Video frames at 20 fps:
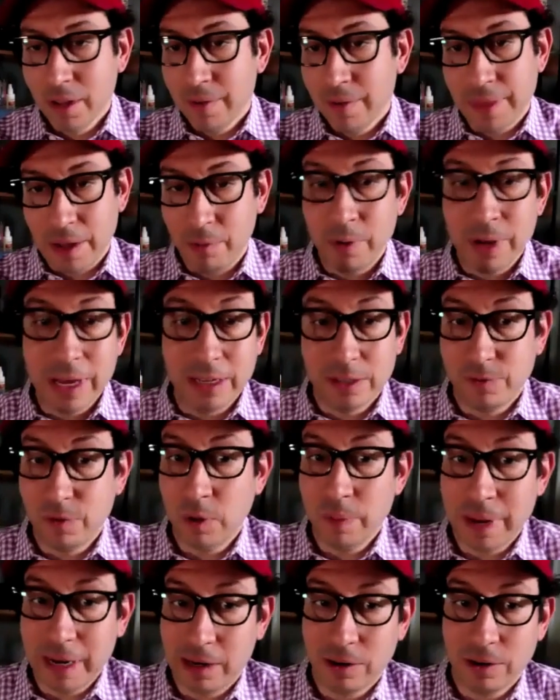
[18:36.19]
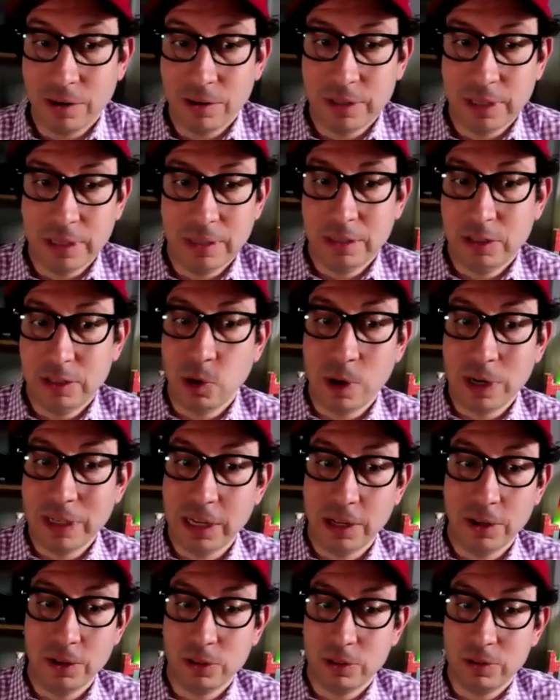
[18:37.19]
that we as filmmakers and
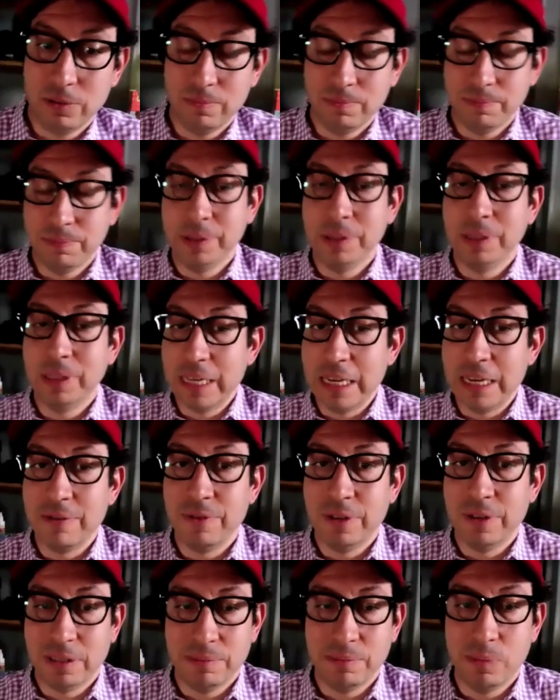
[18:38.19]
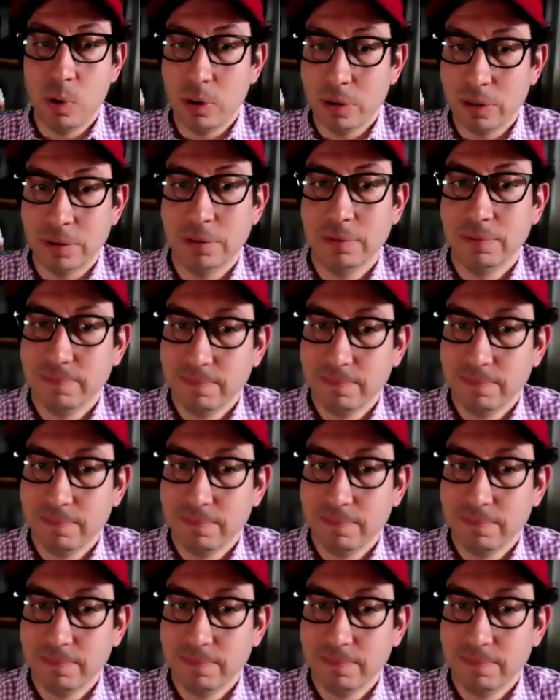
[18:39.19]
storytellers believe is important.